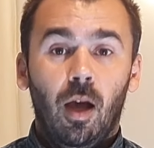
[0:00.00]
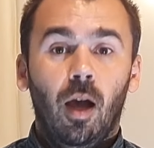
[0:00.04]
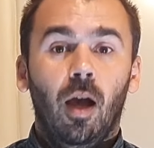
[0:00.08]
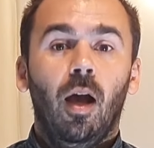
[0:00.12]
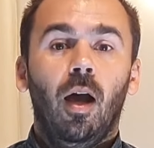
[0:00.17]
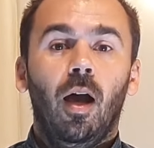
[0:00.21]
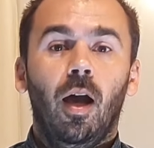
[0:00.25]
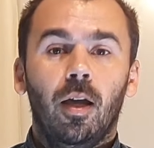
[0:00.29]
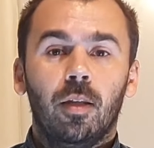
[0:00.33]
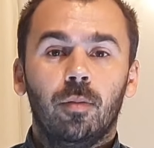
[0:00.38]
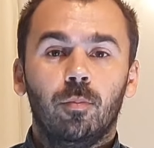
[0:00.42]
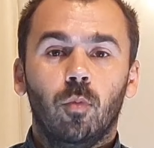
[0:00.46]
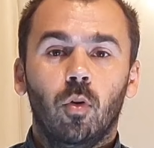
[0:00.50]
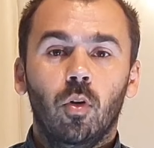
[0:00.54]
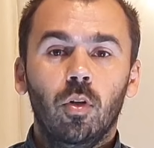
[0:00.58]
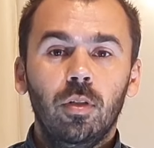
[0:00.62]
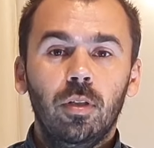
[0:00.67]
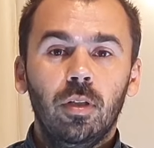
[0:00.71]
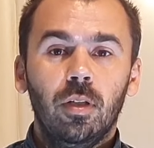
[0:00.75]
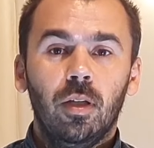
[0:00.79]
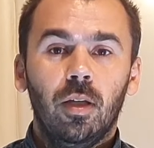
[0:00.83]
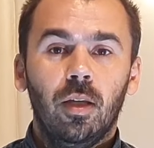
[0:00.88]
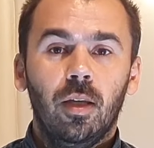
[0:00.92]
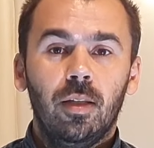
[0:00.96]

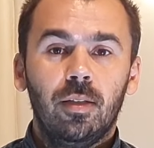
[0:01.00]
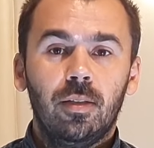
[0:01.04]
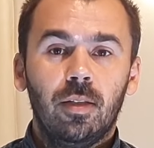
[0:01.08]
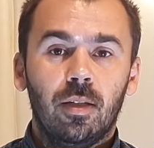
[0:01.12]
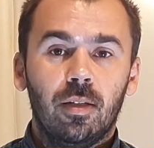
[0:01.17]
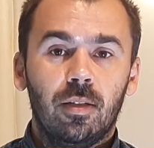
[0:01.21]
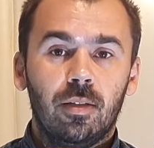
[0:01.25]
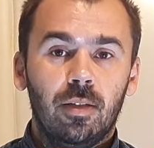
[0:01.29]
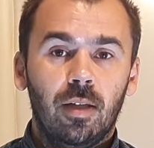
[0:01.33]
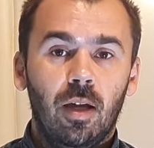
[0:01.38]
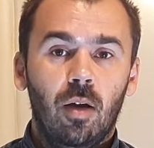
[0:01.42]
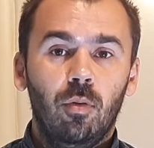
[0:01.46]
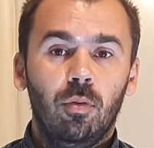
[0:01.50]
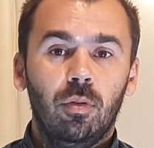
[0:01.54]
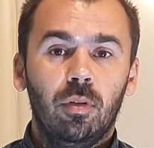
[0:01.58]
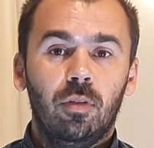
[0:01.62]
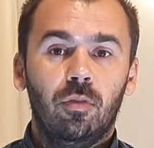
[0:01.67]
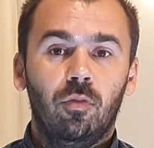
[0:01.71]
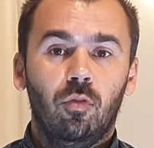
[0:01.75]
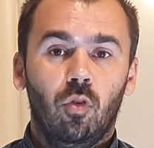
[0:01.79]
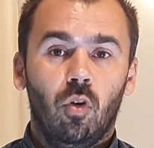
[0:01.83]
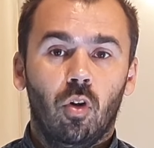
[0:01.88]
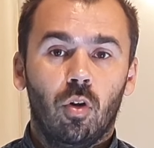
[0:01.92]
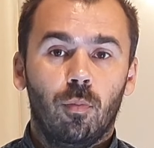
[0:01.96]
Atmos is a sound
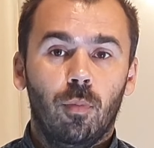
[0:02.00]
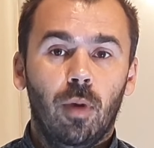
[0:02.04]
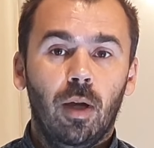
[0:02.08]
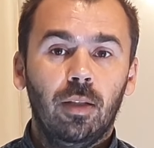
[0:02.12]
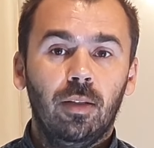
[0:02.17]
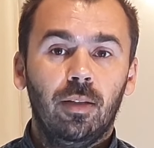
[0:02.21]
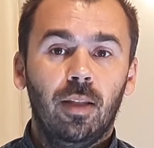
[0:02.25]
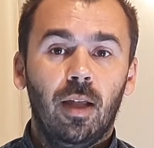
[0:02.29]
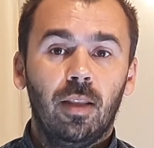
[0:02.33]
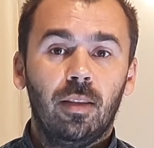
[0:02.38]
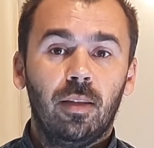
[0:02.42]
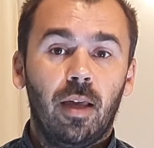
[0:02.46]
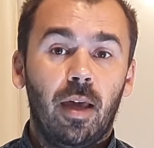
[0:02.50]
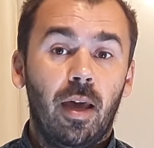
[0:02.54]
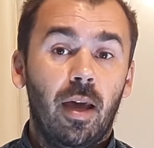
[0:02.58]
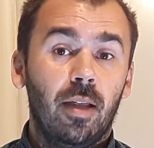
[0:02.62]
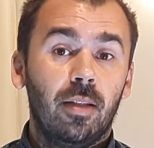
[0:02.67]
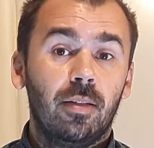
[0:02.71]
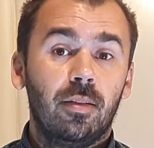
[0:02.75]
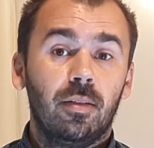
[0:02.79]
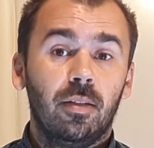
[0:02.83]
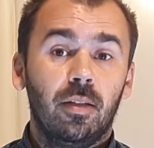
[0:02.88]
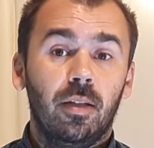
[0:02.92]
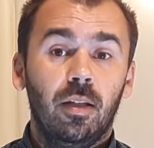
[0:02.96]
format that
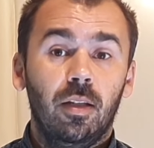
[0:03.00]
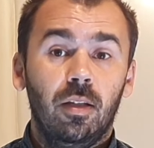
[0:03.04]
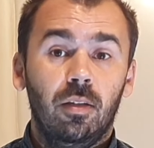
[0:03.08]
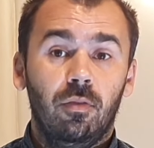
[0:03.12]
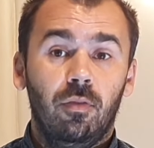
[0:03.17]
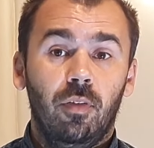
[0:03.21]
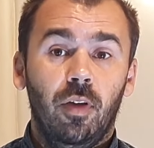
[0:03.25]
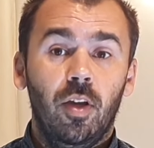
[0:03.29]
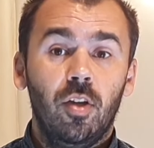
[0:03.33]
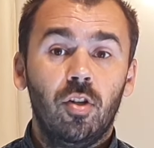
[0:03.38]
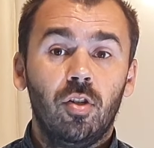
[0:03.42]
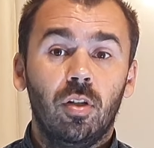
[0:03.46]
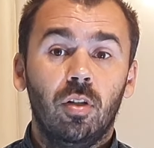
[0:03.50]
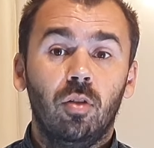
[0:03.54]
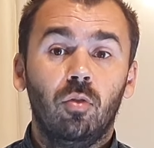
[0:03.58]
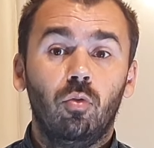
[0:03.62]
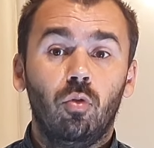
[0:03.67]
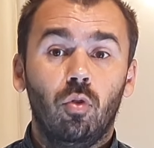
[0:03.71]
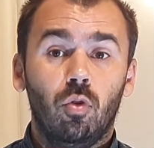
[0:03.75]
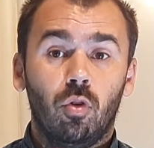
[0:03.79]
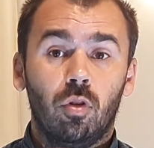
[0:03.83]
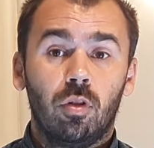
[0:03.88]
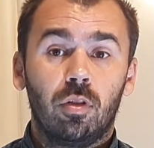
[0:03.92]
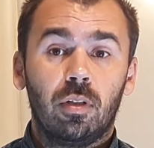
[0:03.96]
adds elevation
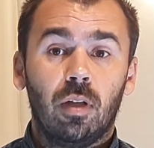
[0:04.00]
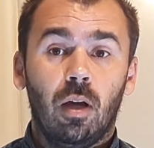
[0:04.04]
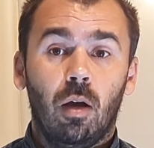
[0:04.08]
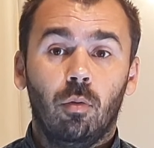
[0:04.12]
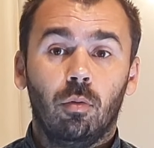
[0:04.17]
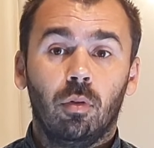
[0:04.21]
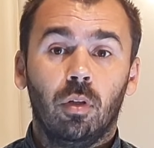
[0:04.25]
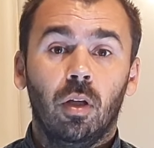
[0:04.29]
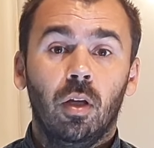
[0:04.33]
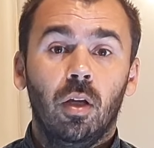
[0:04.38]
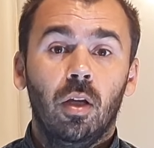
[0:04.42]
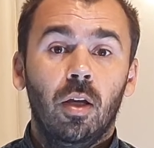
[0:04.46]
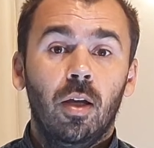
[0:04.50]
to your sound,